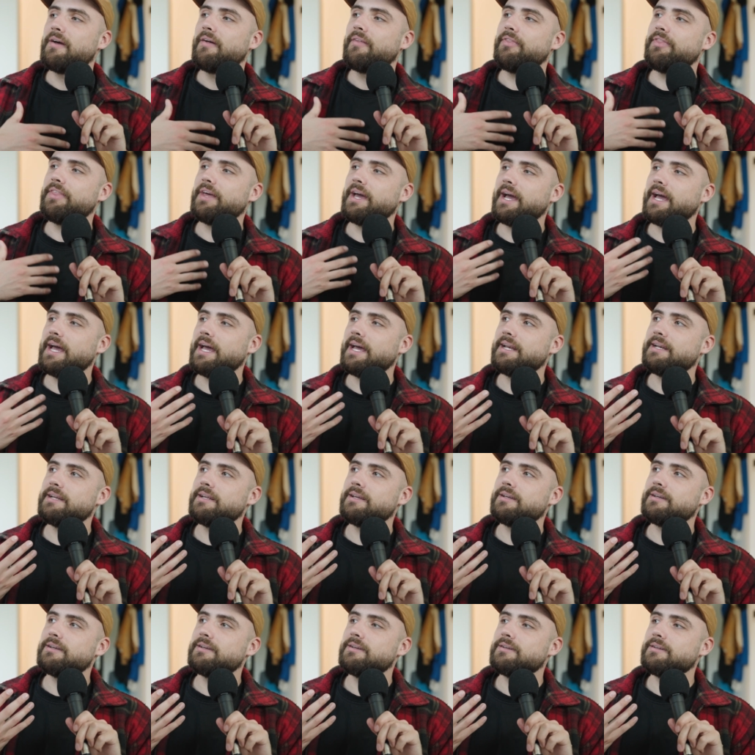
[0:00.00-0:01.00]
that
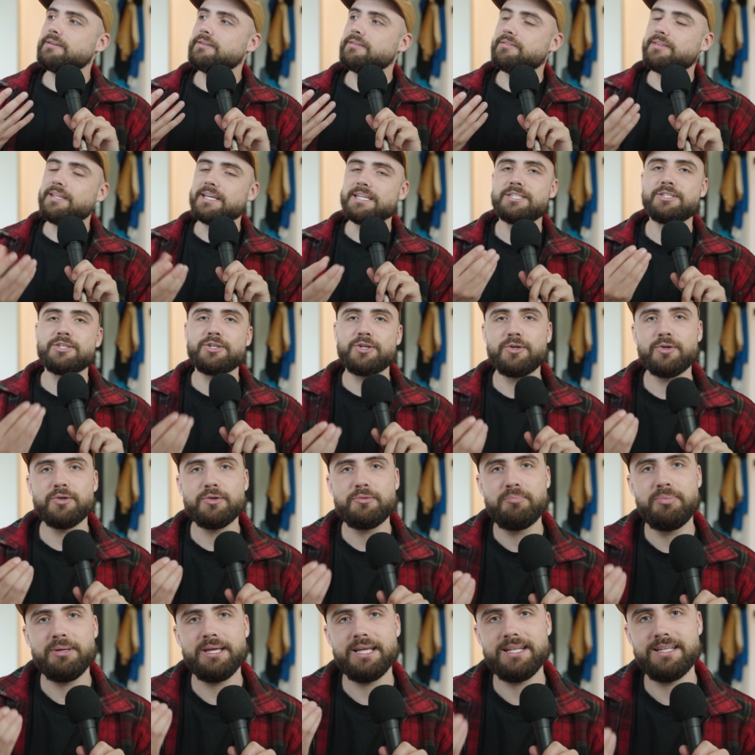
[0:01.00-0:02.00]
this
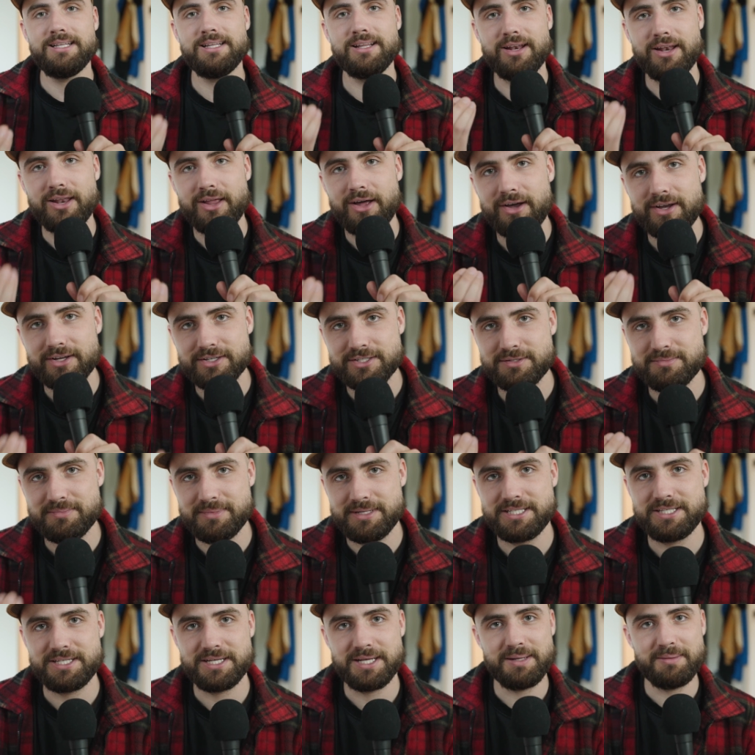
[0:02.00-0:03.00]
could be the last
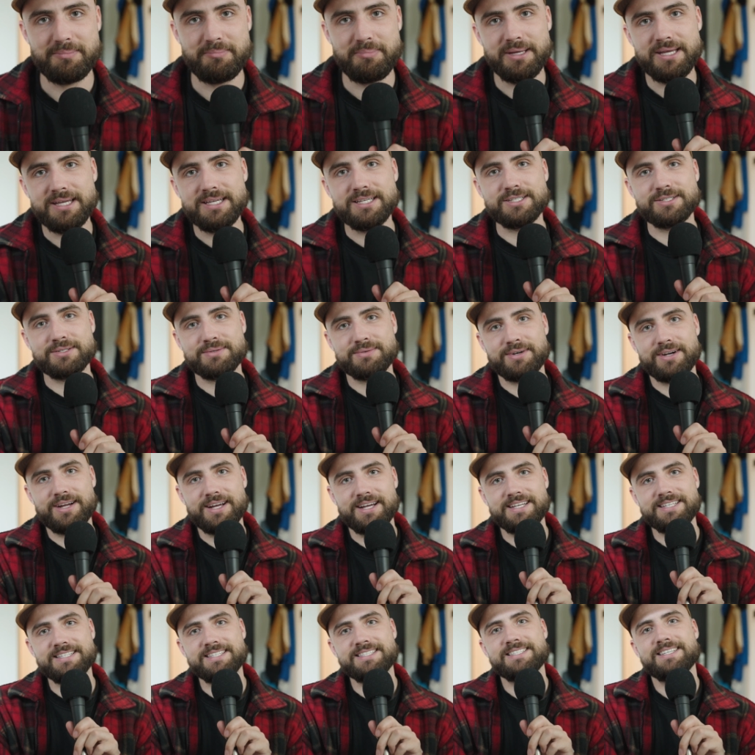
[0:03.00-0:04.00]
missing piece,
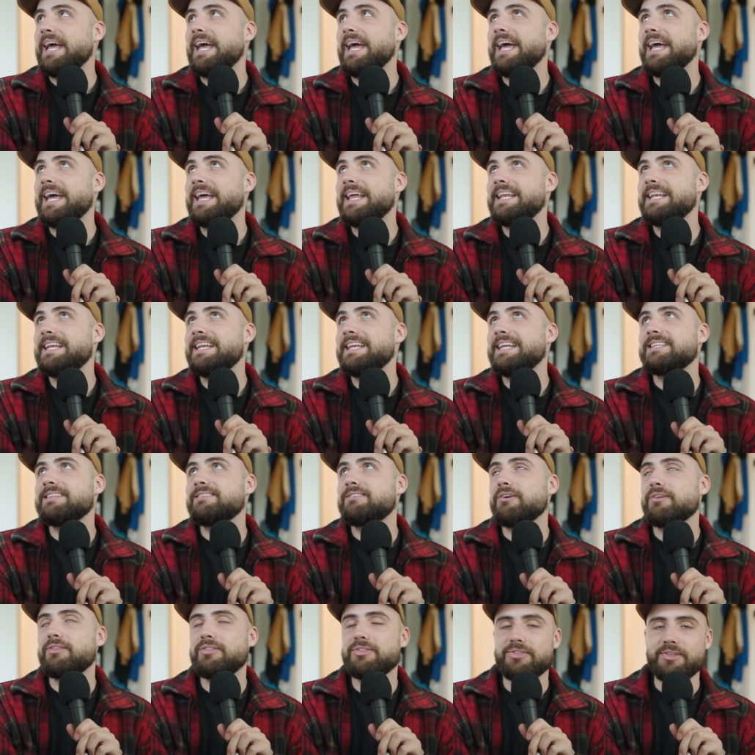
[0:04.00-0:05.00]
right? And
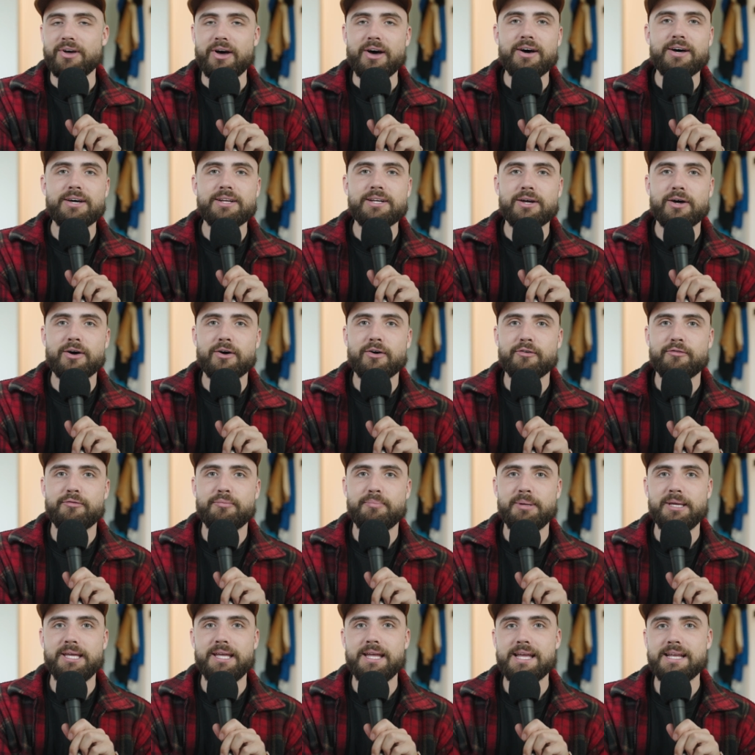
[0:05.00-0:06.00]
the thought of
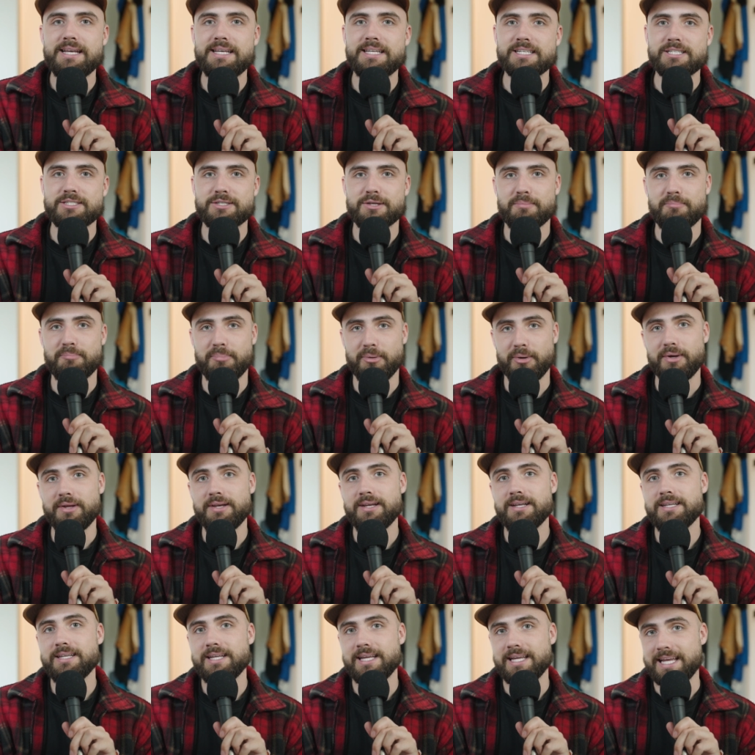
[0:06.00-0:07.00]
being
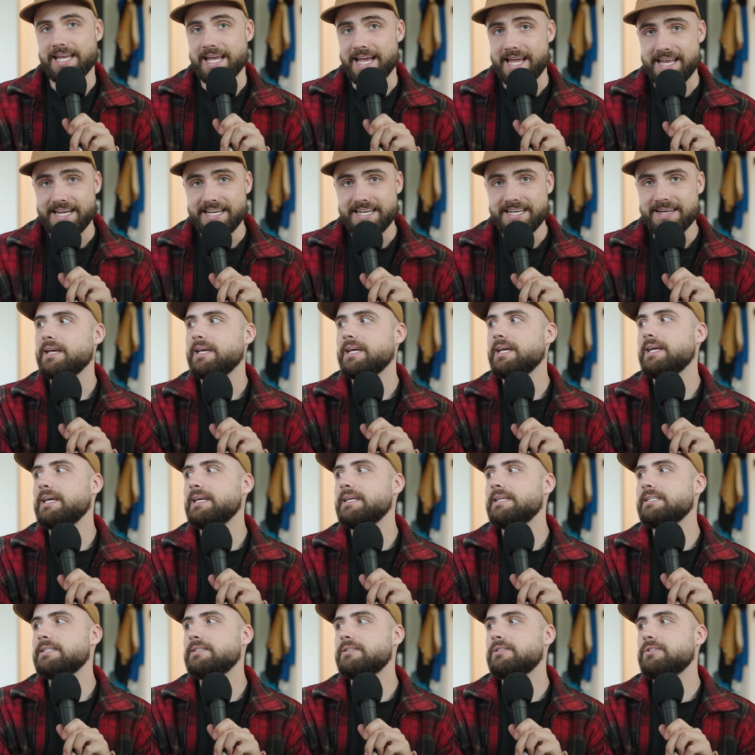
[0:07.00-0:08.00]
disappointed again
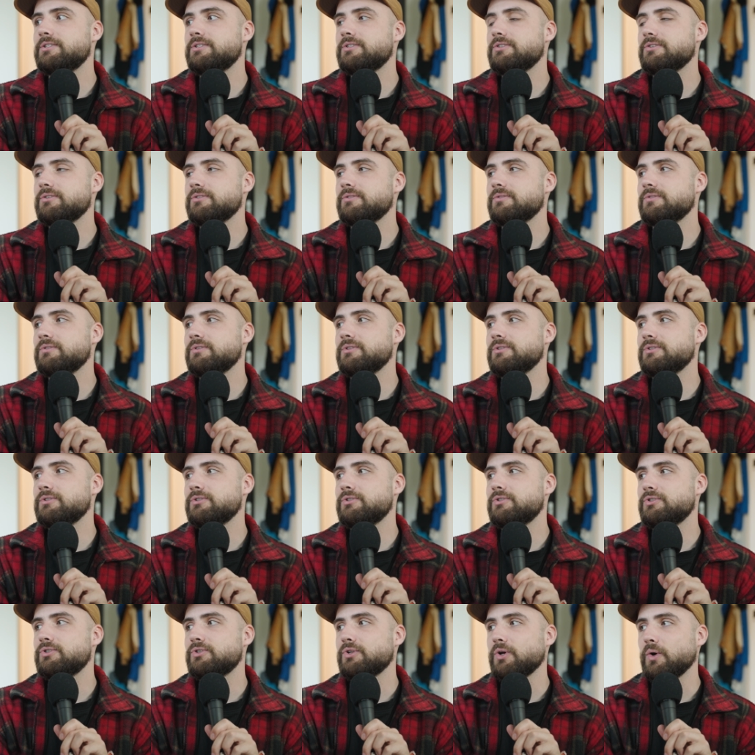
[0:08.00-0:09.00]
is
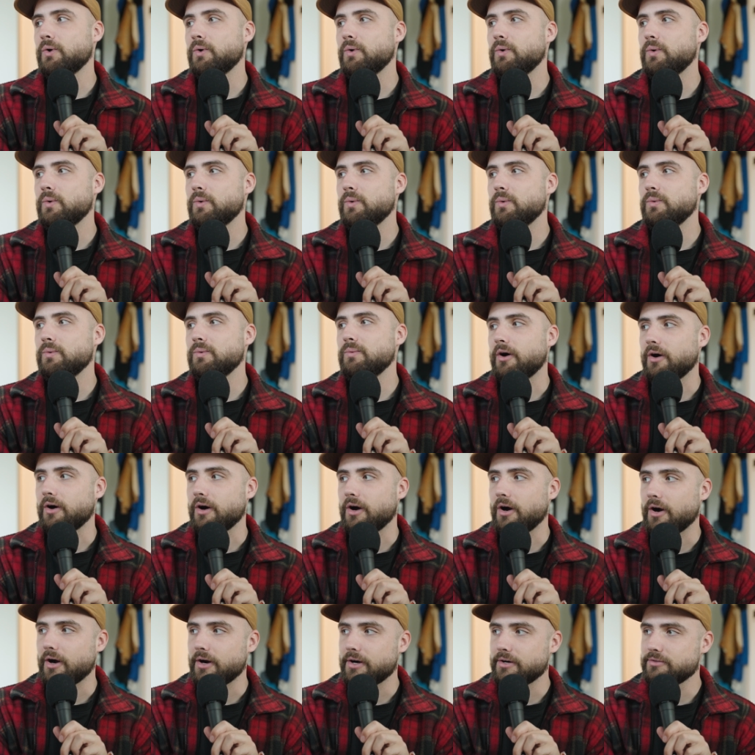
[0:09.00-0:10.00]
so
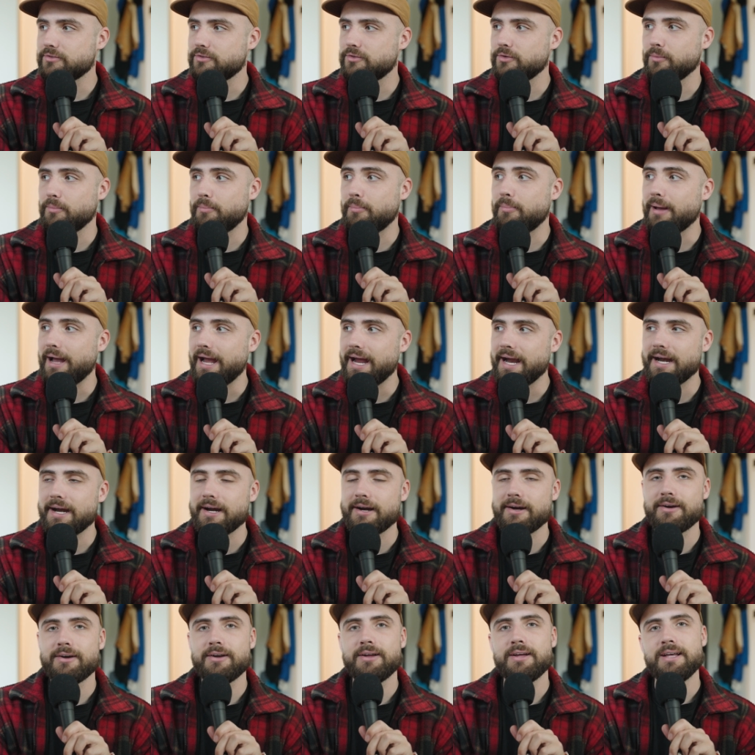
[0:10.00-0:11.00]
hard to
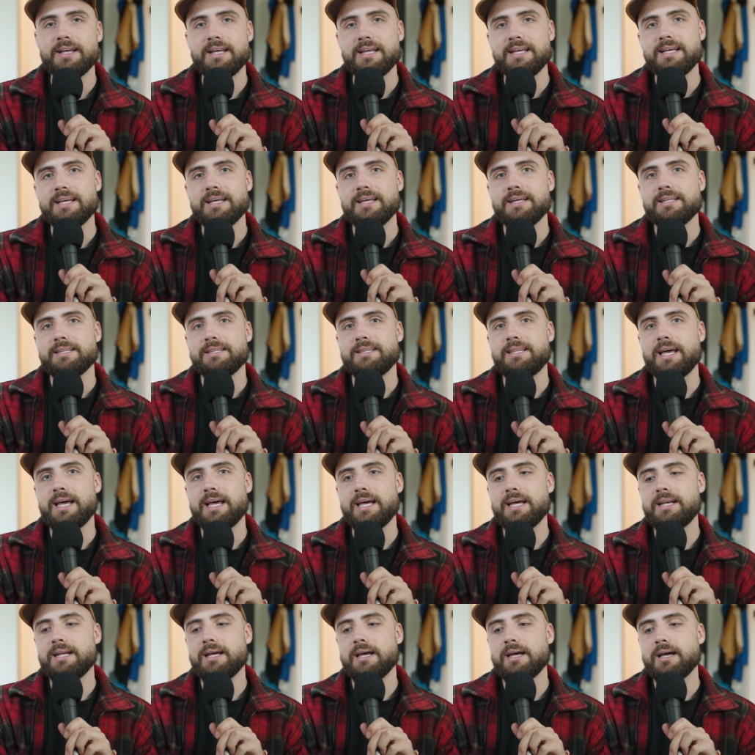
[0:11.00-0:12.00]
bear
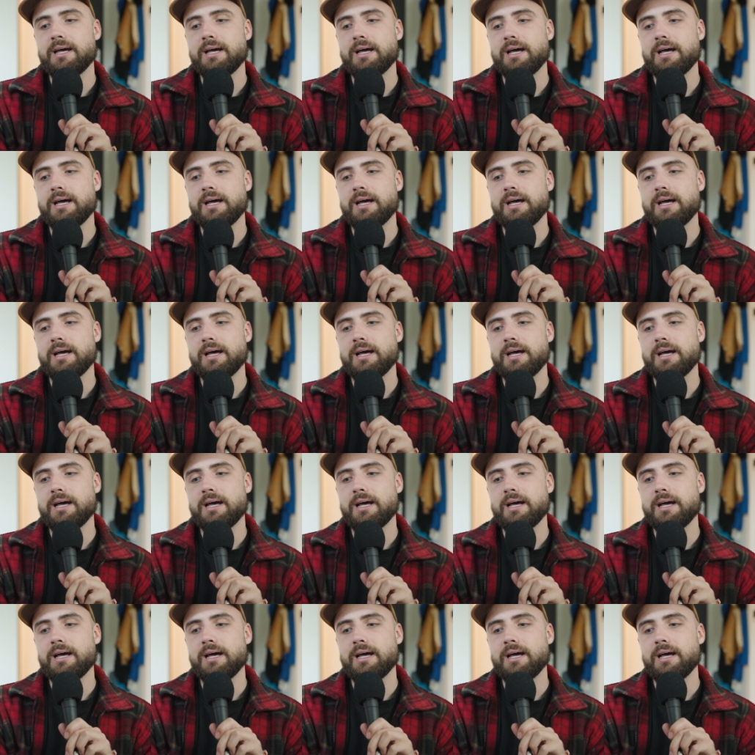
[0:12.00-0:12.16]
that